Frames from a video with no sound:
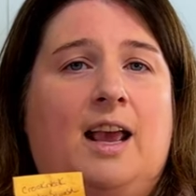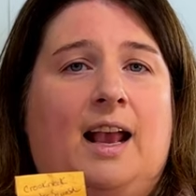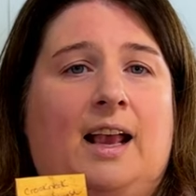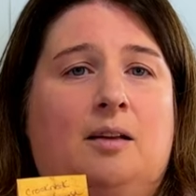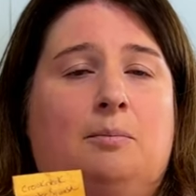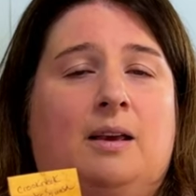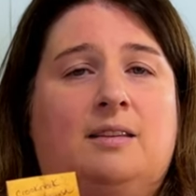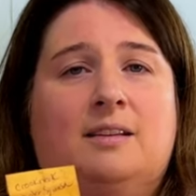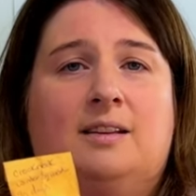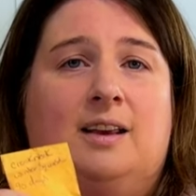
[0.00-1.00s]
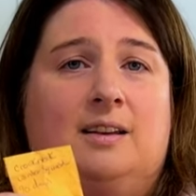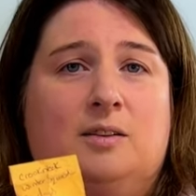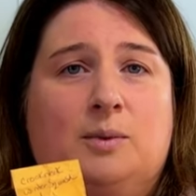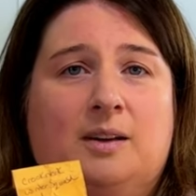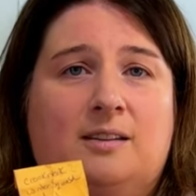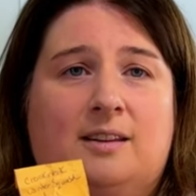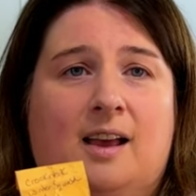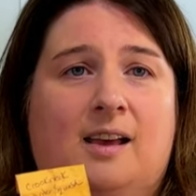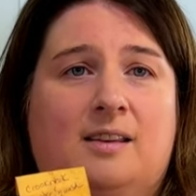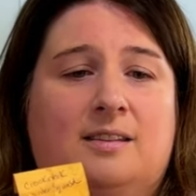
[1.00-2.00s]
And basically it is what it
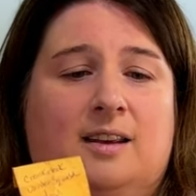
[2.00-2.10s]
says.